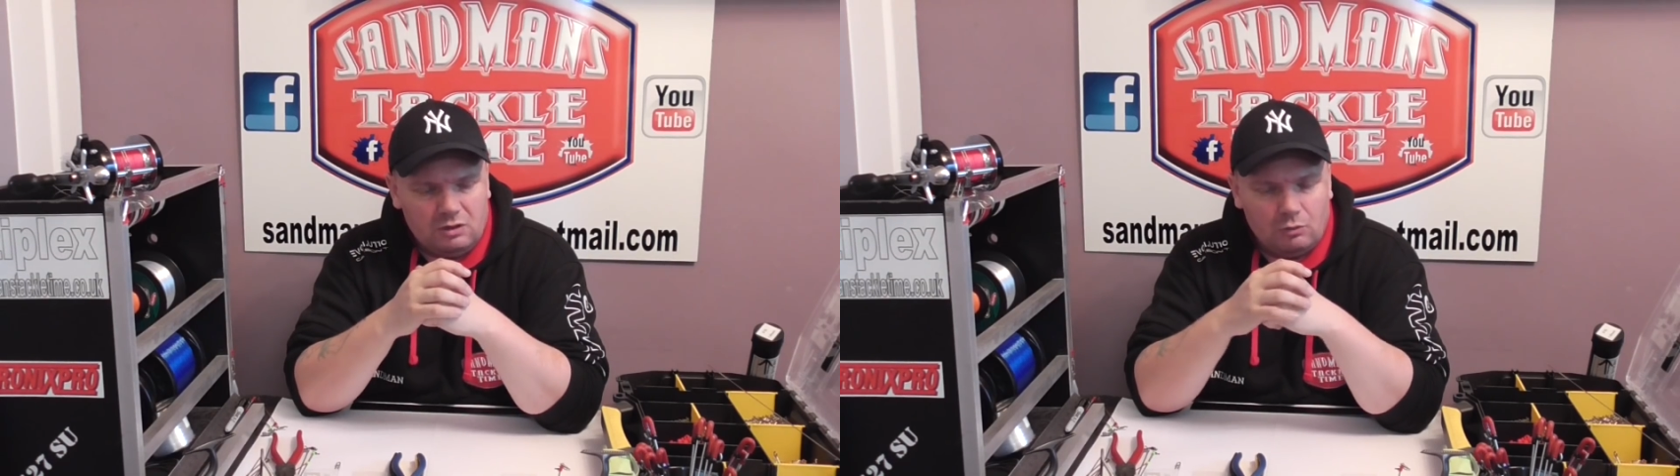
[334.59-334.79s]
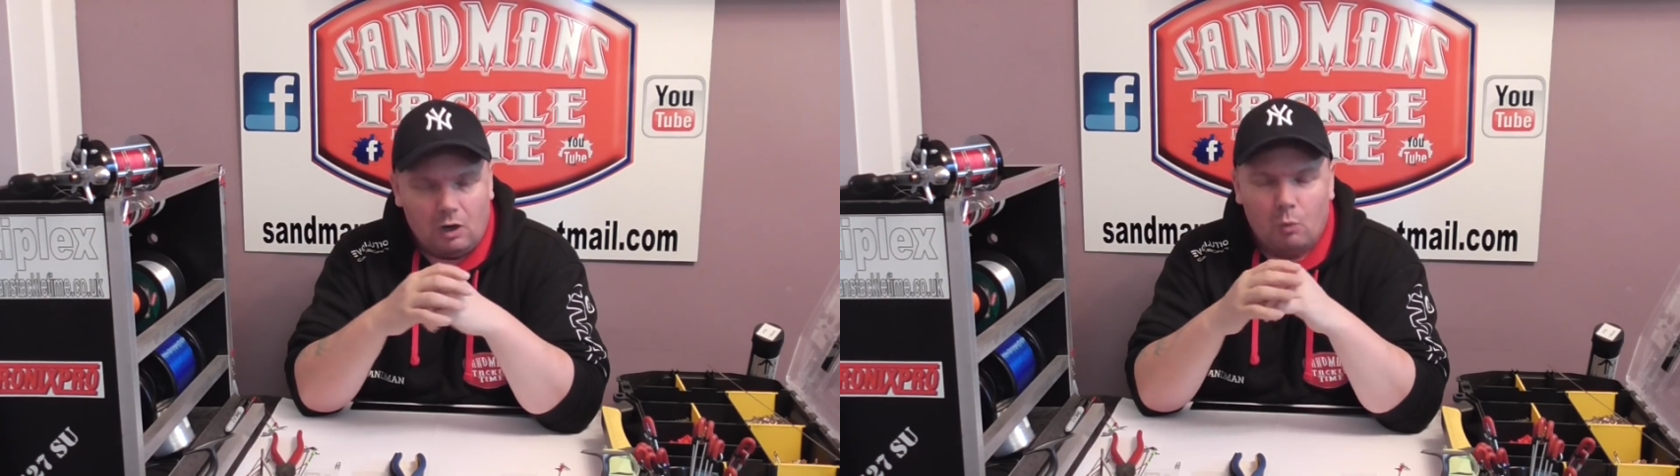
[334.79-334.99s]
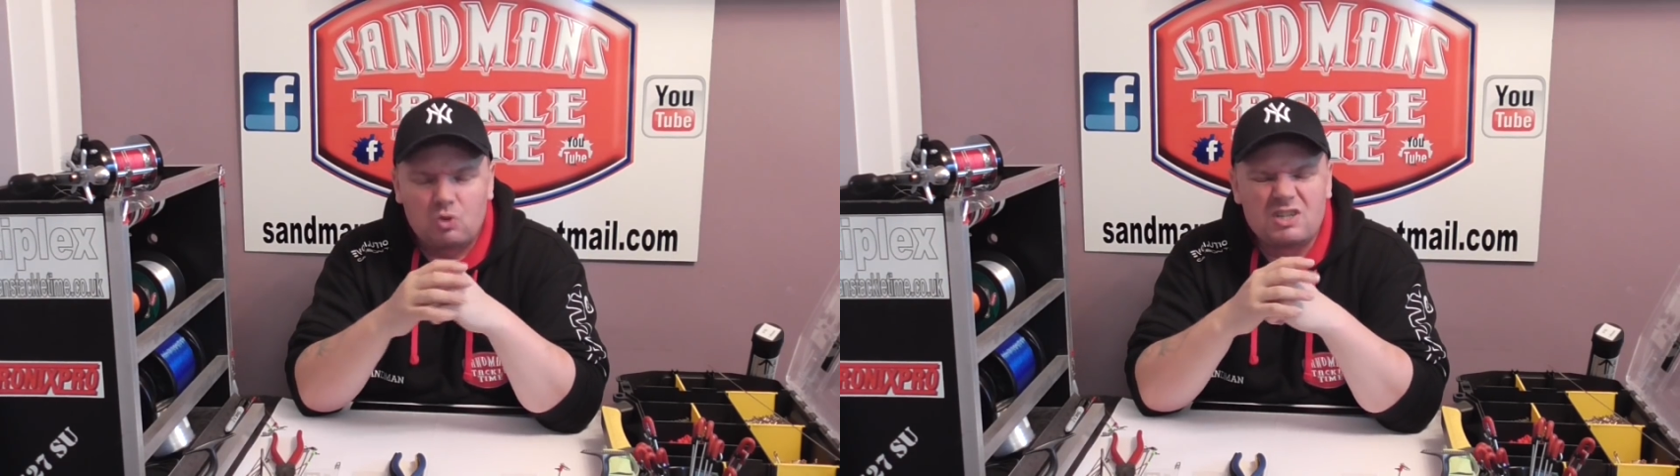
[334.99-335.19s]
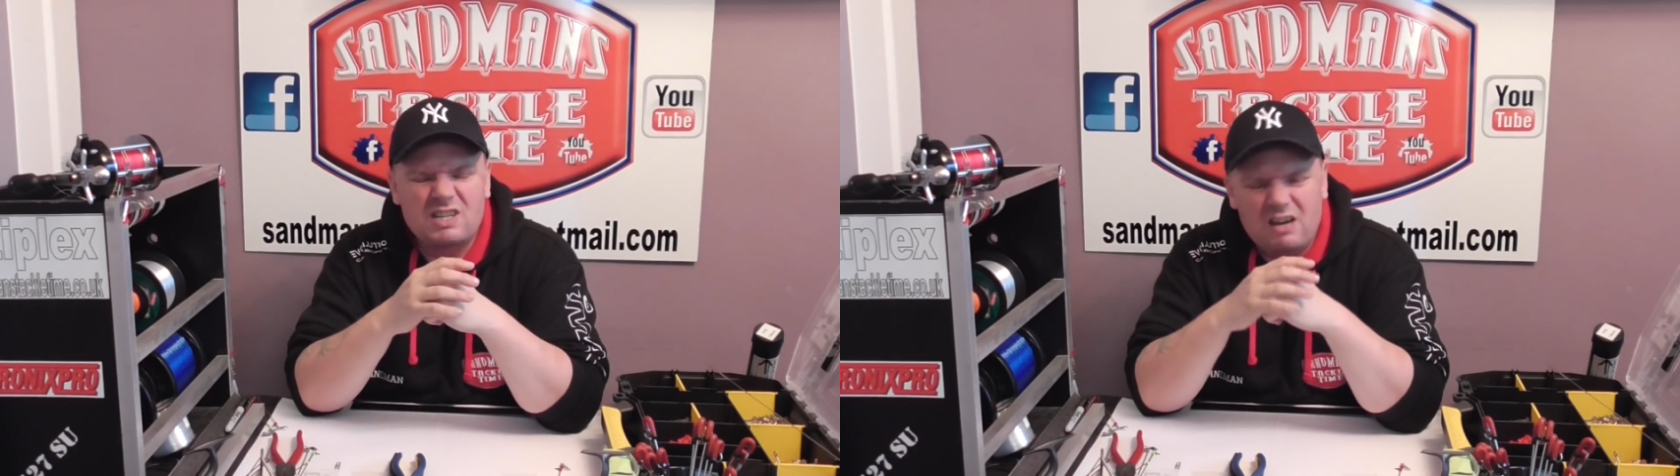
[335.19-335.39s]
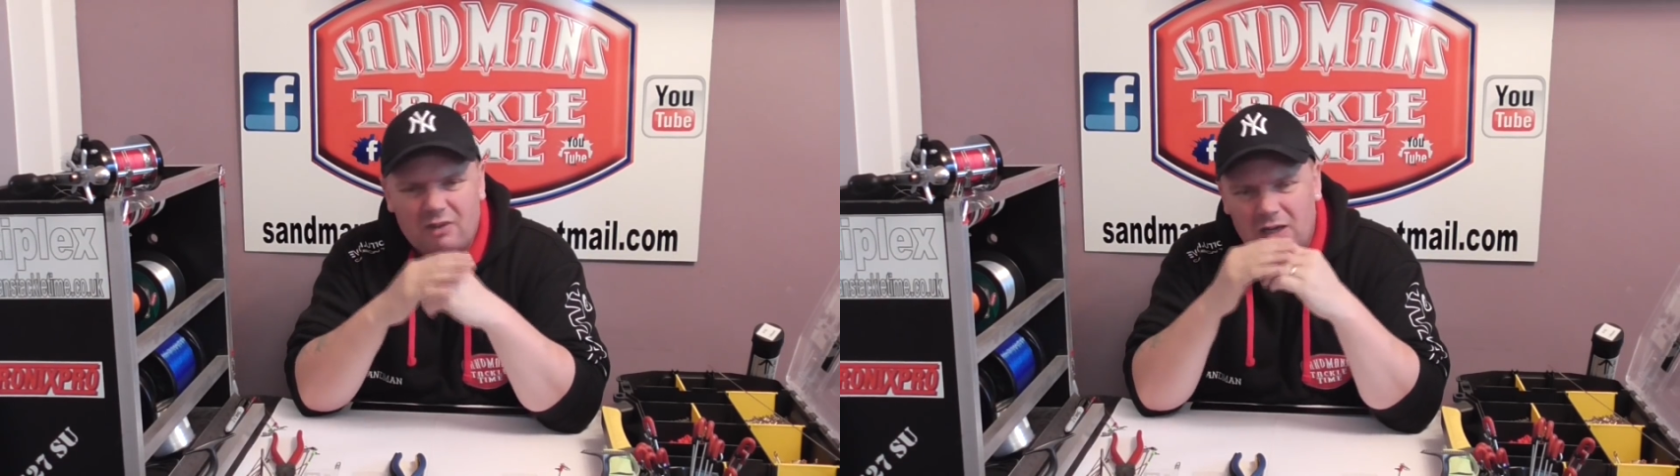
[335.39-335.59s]
you know, I would
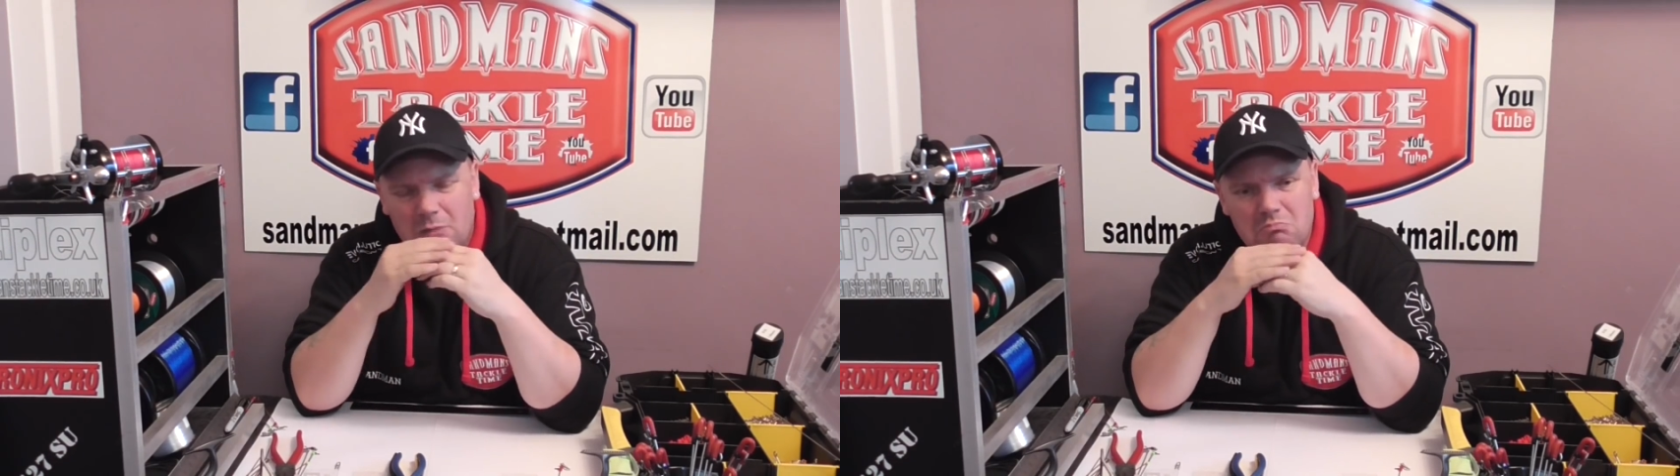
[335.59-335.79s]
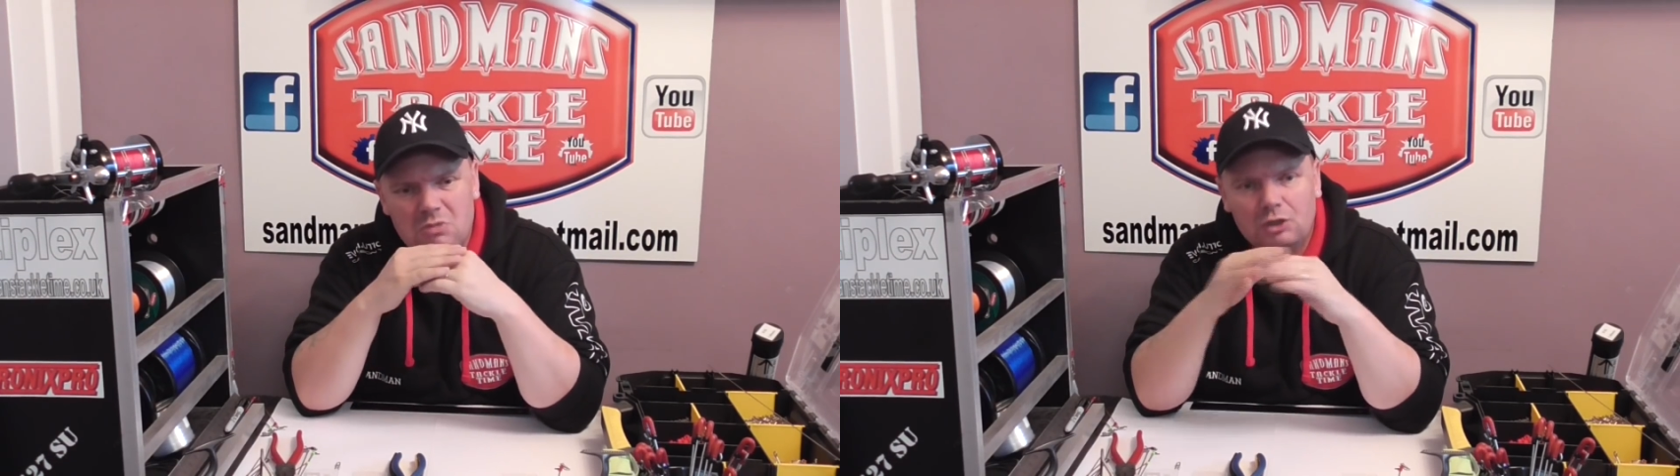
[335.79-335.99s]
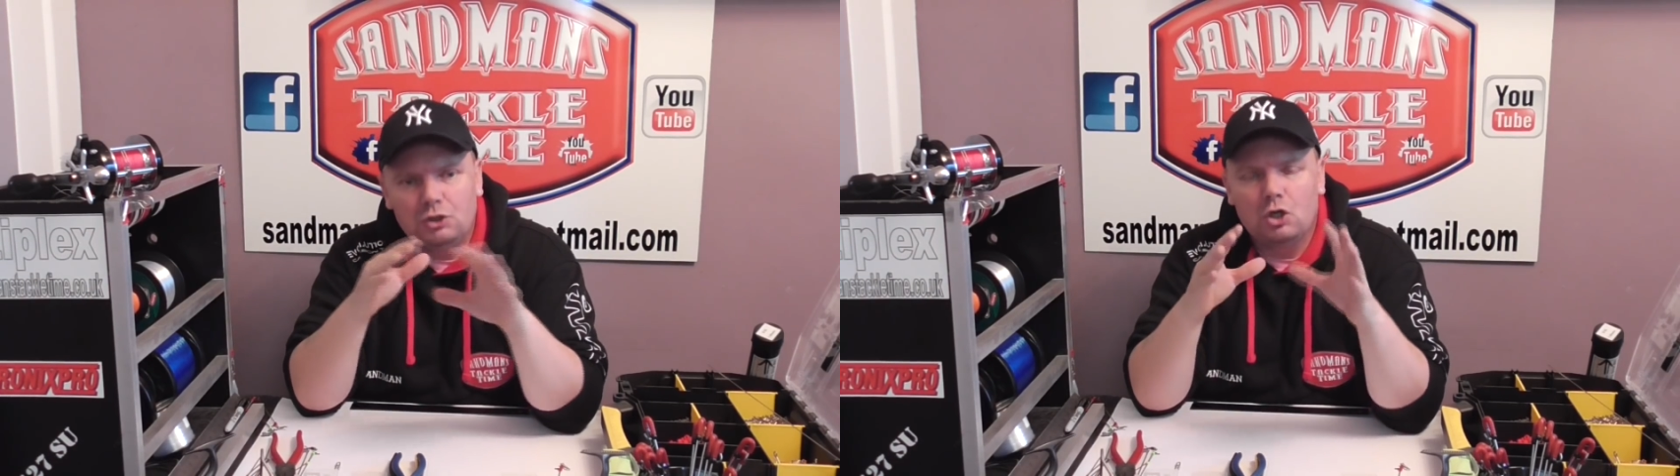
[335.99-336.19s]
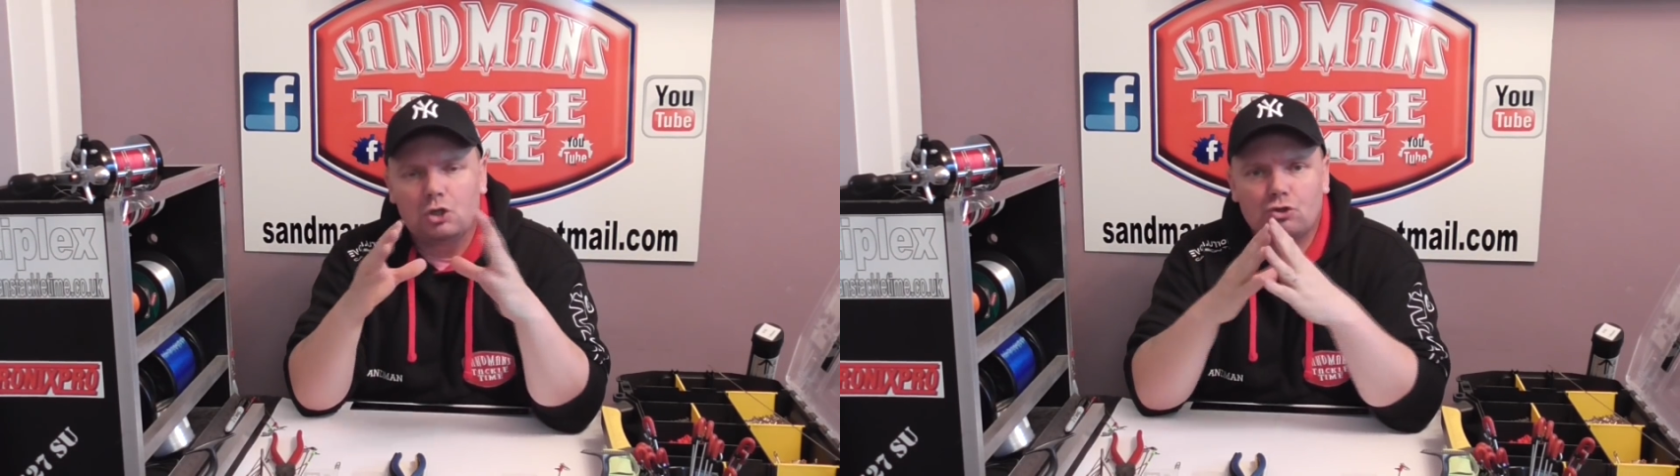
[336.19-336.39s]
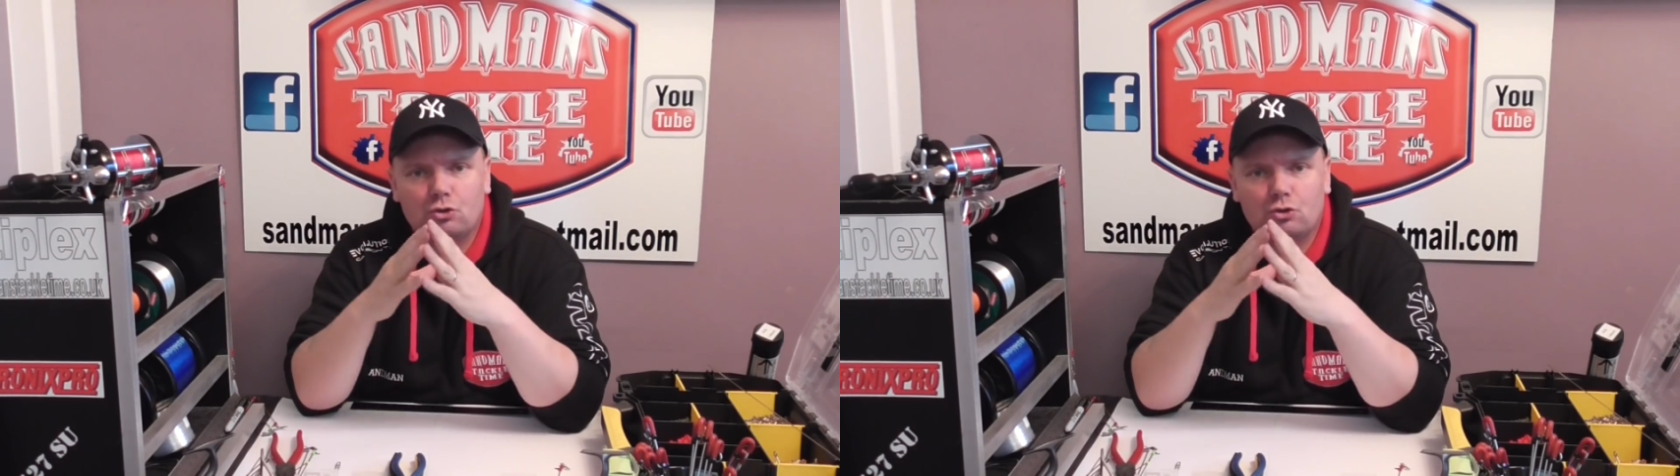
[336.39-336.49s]
never in a million years